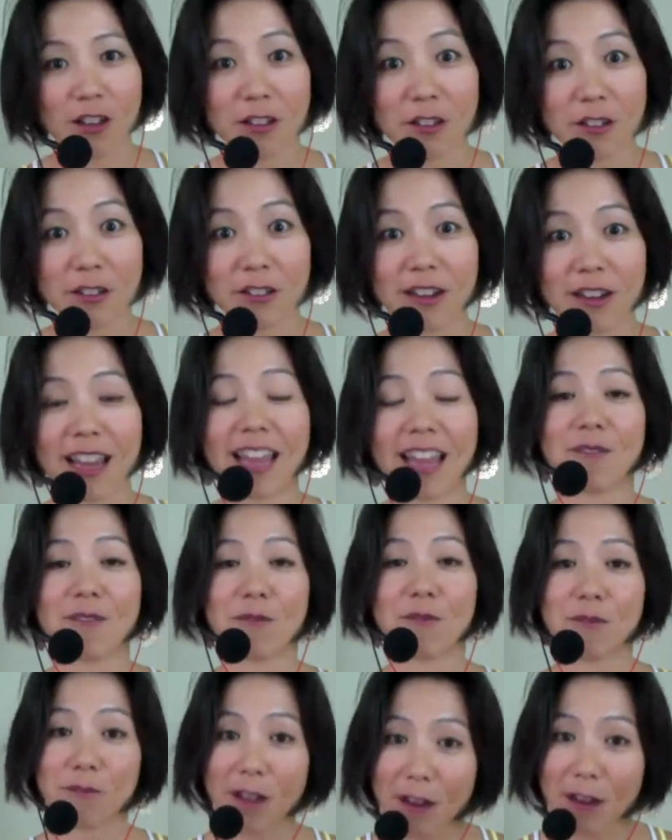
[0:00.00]
author, and
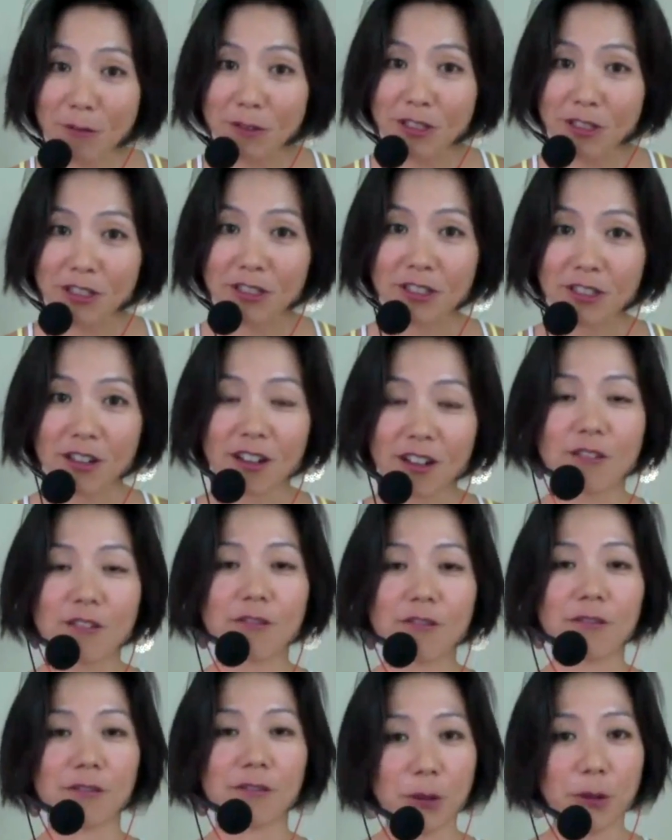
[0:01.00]
founder
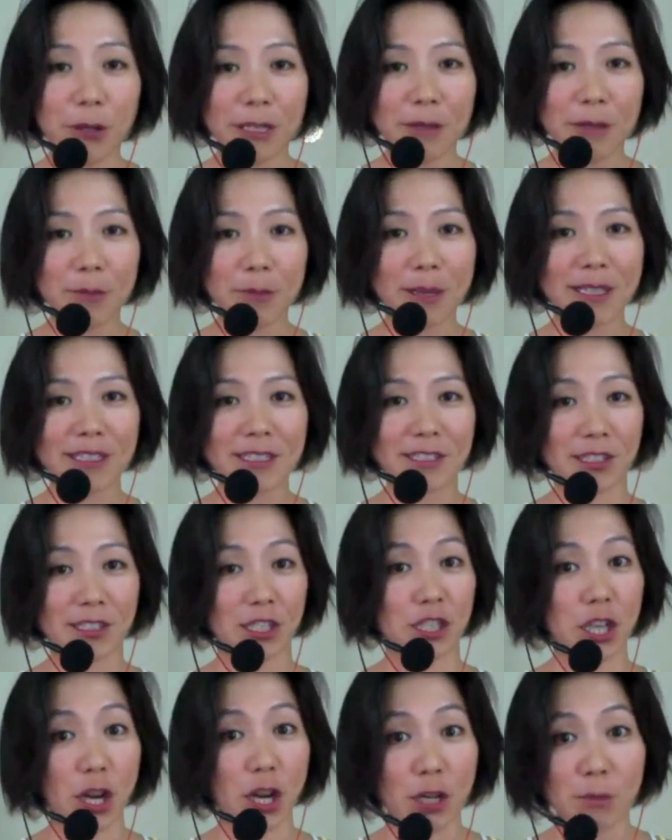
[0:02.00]
of Florida-based
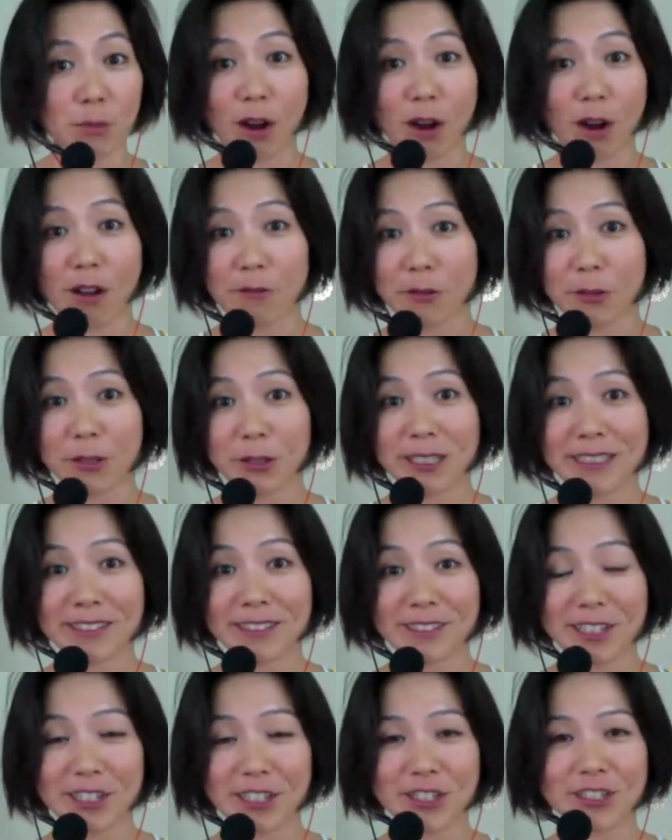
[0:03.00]
nonprofit
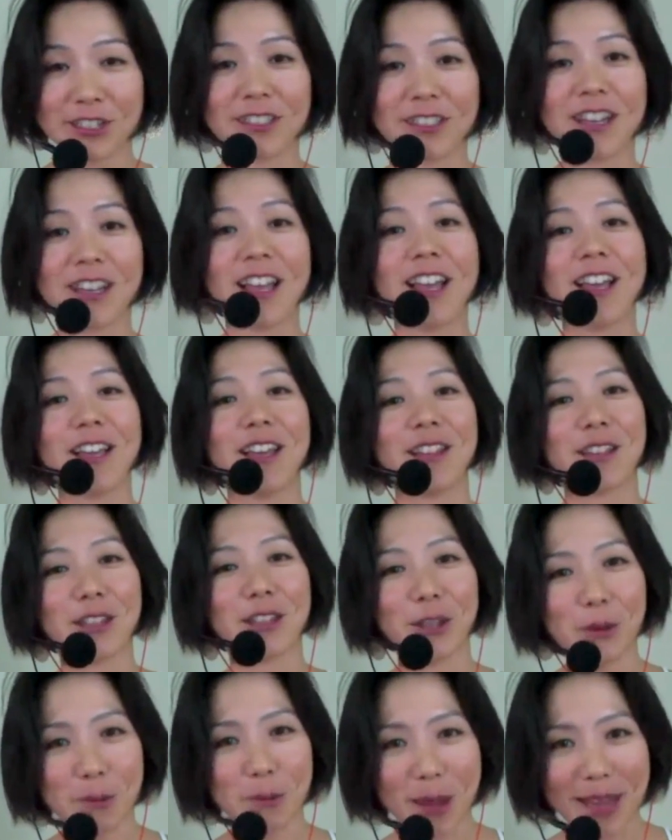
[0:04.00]
organization, The
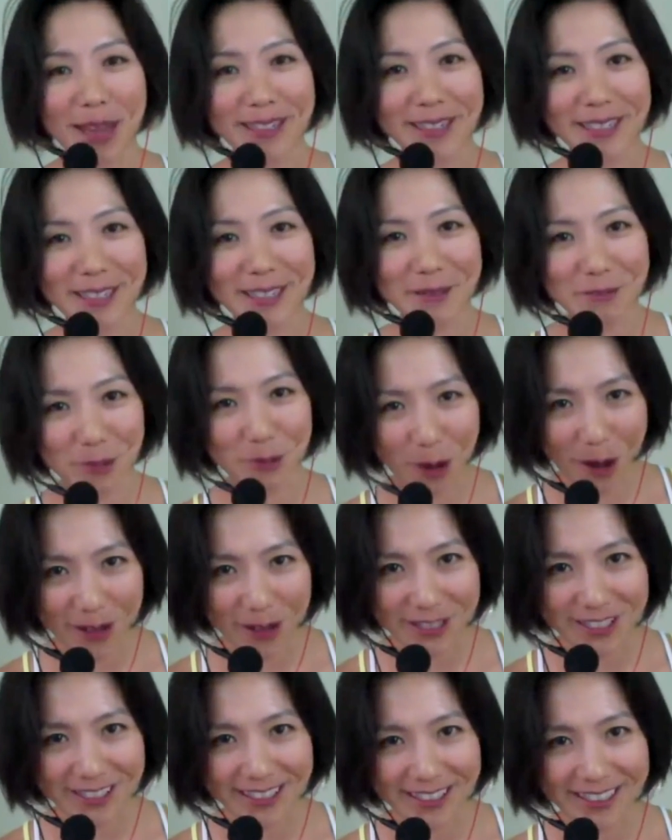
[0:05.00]
Humanity
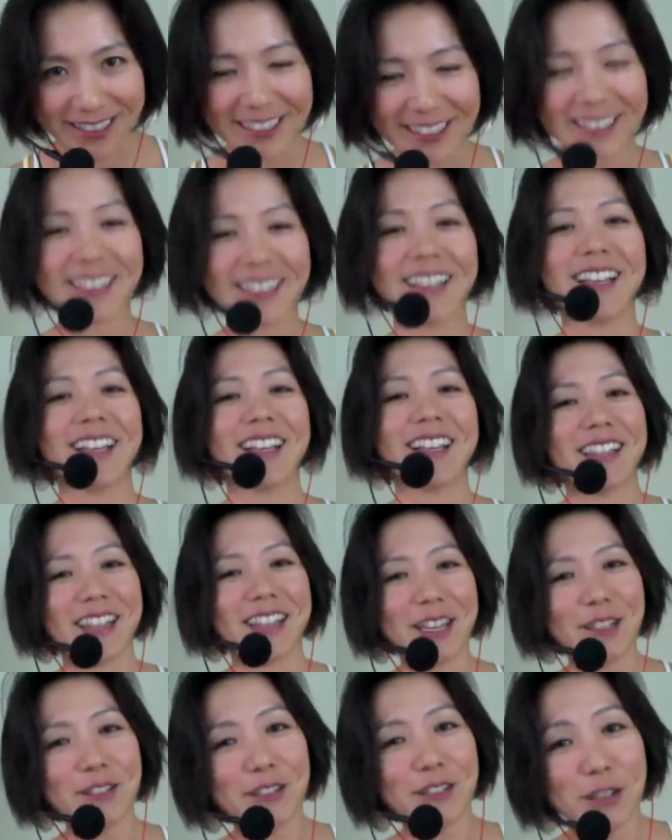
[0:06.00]
Project.
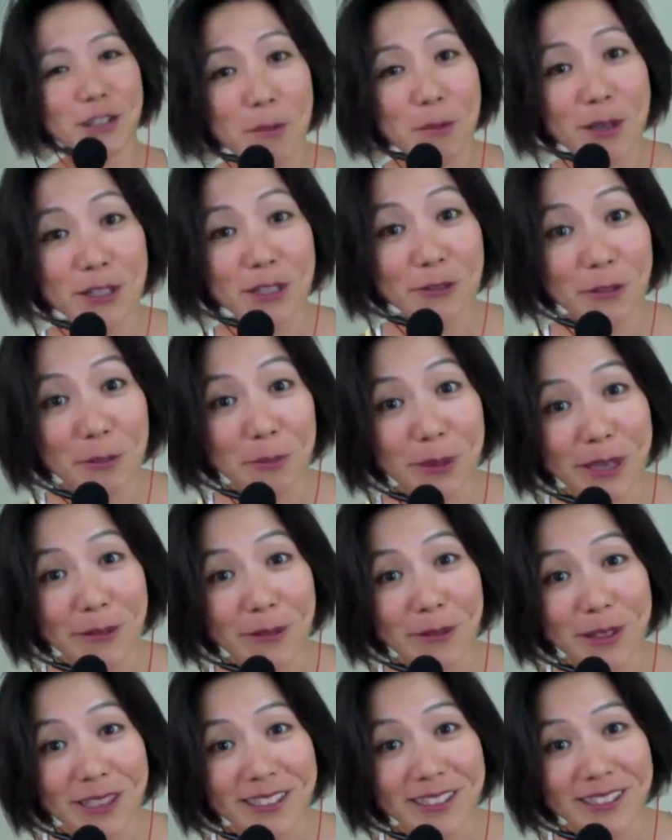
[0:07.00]
Thank you so much for
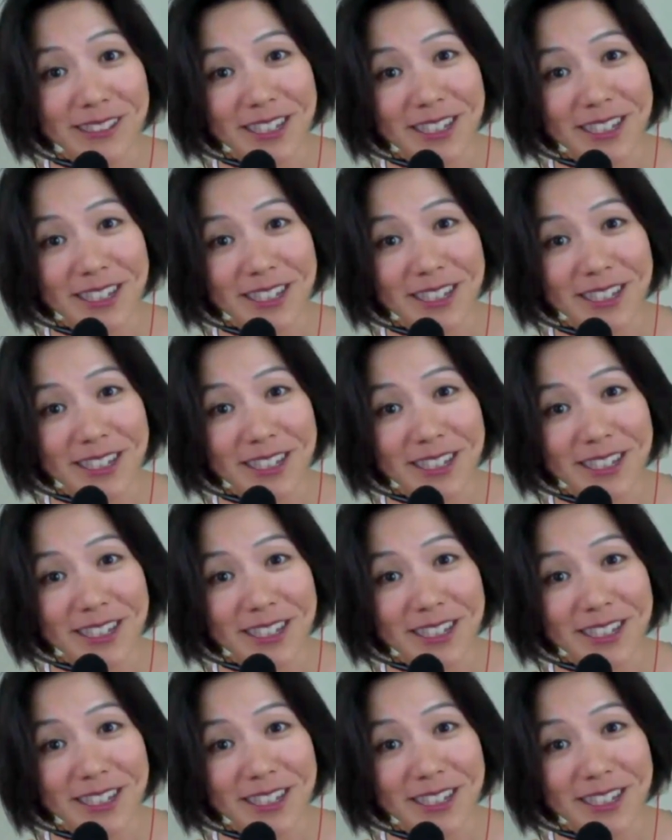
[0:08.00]
being with